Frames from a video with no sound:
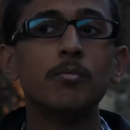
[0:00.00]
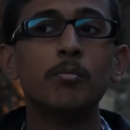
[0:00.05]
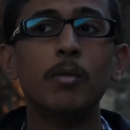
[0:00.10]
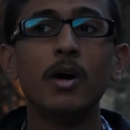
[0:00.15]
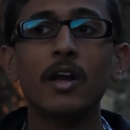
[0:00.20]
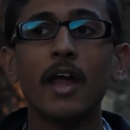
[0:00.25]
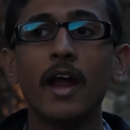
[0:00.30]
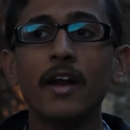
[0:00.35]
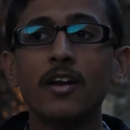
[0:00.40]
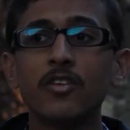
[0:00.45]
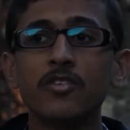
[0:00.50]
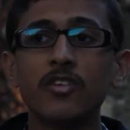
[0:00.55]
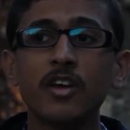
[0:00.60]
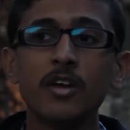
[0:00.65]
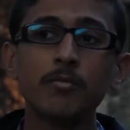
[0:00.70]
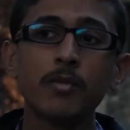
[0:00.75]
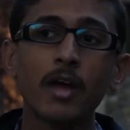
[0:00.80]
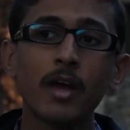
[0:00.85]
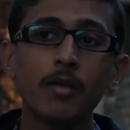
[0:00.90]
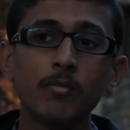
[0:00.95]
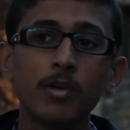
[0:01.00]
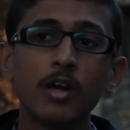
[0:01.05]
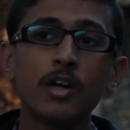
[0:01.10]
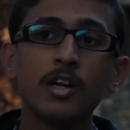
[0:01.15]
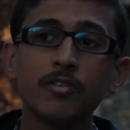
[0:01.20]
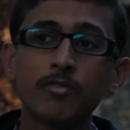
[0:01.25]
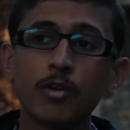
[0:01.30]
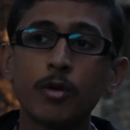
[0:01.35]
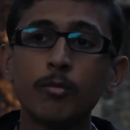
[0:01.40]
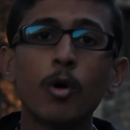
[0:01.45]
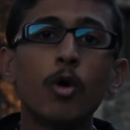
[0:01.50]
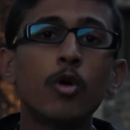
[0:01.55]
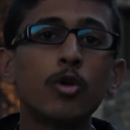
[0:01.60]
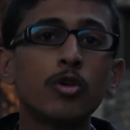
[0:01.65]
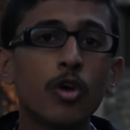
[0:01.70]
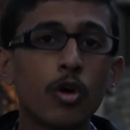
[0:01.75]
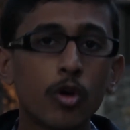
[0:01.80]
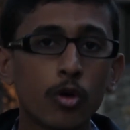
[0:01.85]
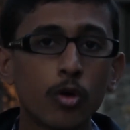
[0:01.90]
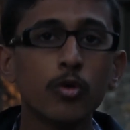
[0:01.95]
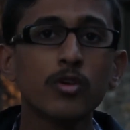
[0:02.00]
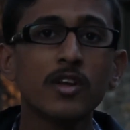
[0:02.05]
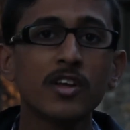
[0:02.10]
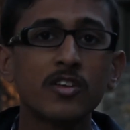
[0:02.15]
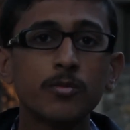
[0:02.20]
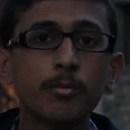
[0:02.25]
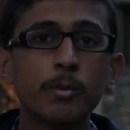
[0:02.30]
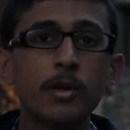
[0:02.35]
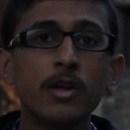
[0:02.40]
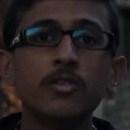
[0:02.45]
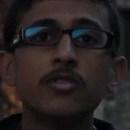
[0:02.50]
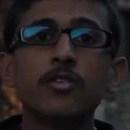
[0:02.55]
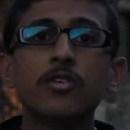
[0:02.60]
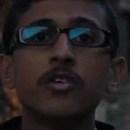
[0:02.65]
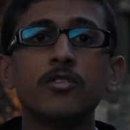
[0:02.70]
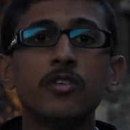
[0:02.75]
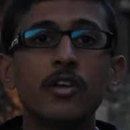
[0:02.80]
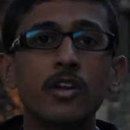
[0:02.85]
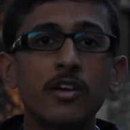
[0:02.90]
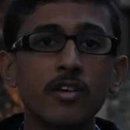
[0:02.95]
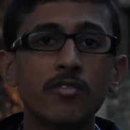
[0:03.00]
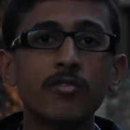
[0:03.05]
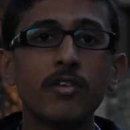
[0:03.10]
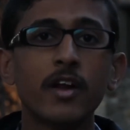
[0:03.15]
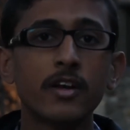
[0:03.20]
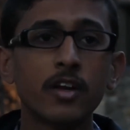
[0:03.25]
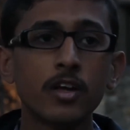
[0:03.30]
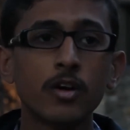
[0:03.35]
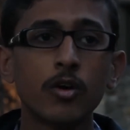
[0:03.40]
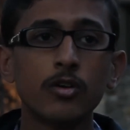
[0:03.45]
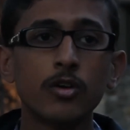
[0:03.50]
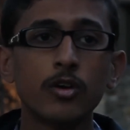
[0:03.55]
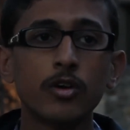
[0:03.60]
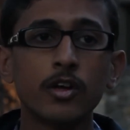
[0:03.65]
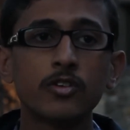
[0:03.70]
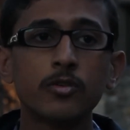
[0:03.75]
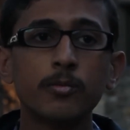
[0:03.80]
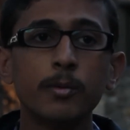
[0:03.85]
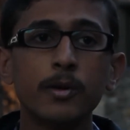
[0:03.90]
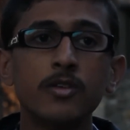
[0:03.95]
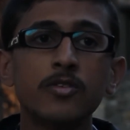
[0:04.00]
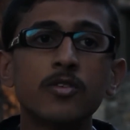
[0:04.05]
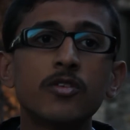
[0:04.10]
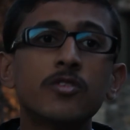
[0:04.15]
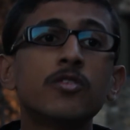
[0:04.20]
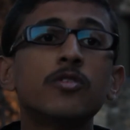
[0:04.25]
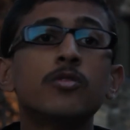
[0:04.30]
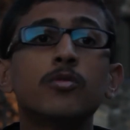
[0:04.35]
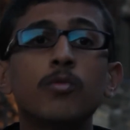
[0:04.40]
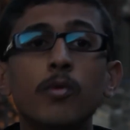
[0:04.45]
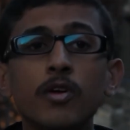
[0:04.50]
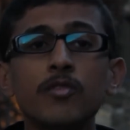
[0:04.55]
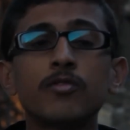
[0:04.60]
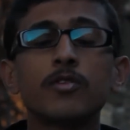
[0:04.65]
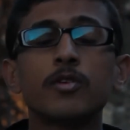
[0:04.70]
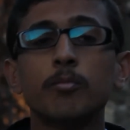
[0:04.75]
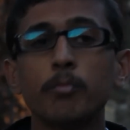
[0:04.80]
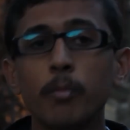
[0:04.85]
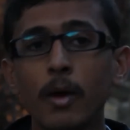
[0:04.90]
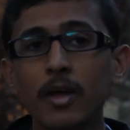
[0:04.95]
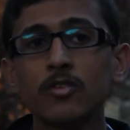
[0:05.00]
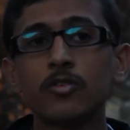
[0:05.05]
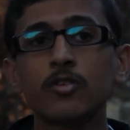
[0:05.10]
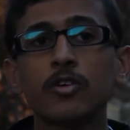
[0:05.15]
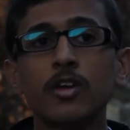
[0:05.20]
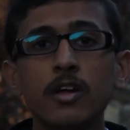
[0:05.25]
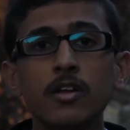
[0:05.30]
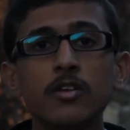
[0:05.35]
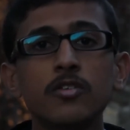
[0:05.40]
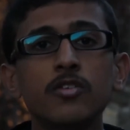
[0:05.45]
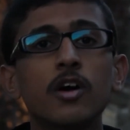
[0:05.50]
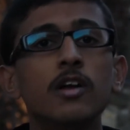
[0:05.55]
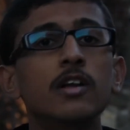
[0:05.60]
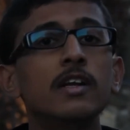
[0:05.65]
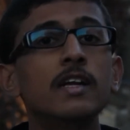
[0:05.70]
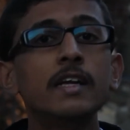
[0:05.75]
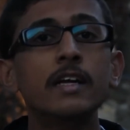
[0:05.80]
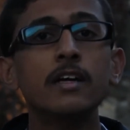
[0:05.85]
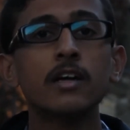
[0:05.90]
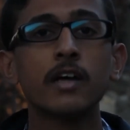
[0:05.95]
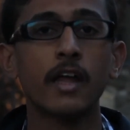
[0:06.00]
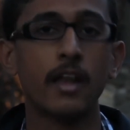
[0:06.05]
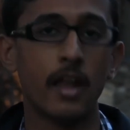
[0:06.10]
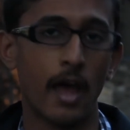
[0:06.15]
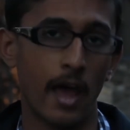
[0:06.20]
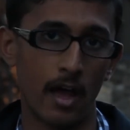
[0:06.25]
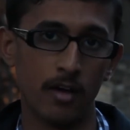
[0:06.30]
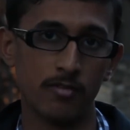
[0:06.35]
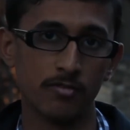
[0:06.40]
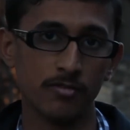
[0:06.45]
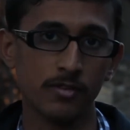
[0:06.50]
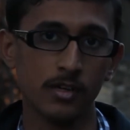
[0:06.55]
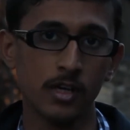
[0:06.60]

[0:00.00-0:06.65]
But at the same time, learning from your own experiences and reflecting on your experiences is one of the best skills a leader can have.